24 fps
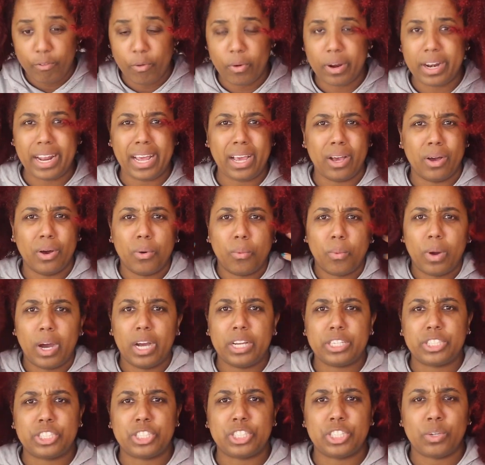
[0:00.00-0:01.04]
4-day-old
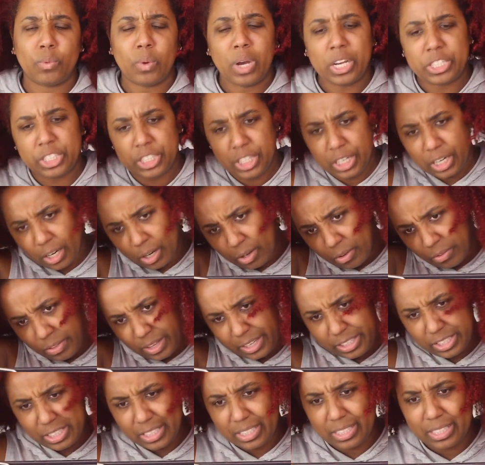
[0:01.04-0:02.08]
wash and go
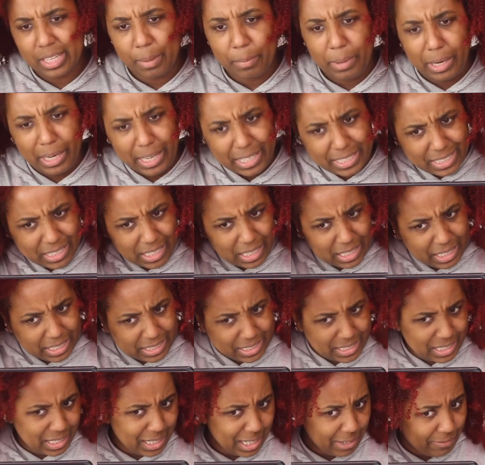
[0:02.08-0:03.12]
that just, I mean, it still
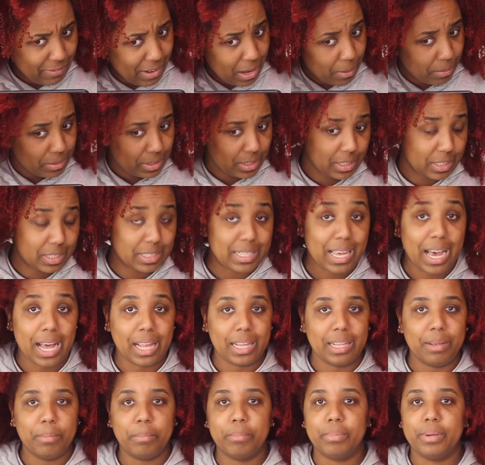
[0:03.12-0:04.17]
looks good if I was to
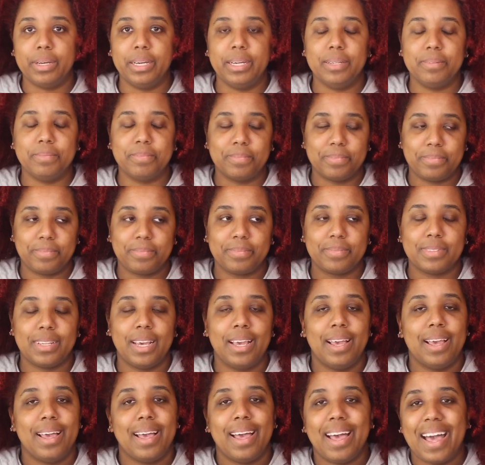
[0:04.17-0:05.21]
style it, but
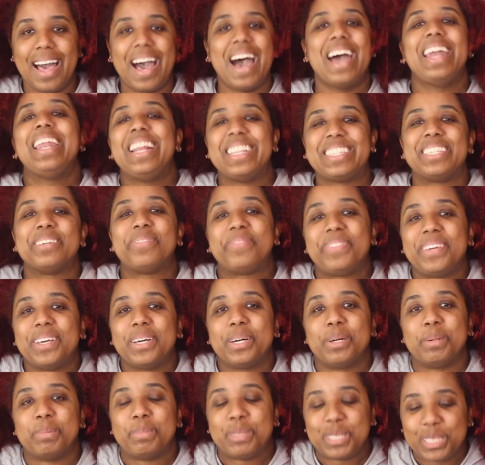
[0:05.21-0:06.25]
I need to
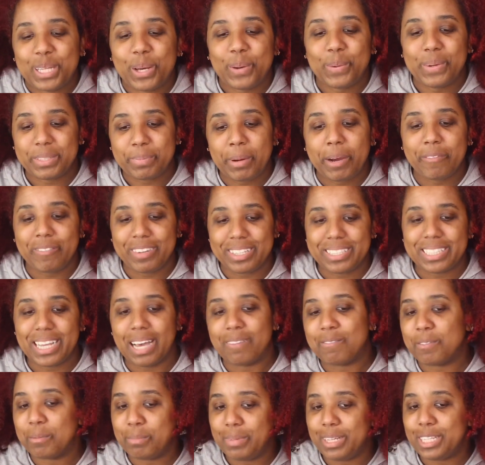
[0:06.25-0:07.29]
film. So it's perfect
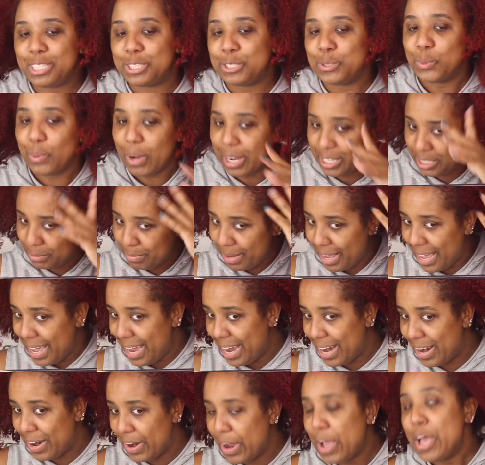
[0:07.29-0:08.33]
time for me to wash my
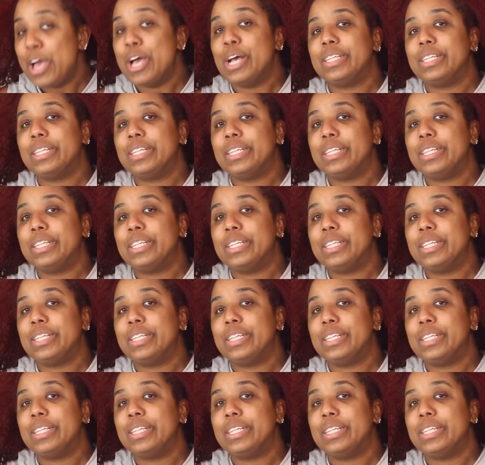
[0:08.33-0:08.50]
hair.